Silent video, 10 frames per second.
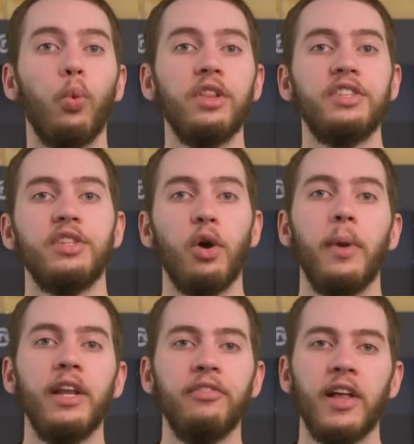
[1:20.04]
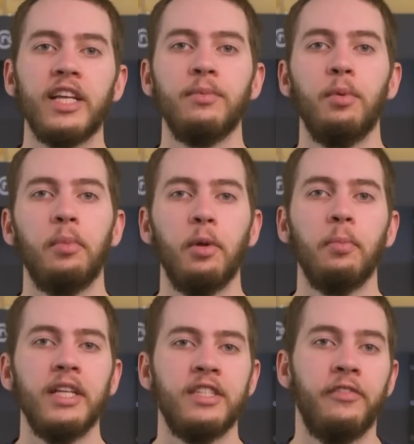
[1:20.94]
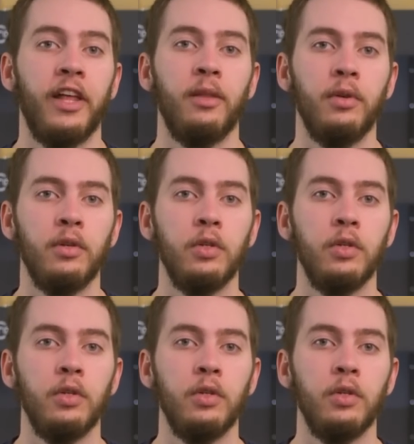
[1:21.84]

With so many flexible build plates available,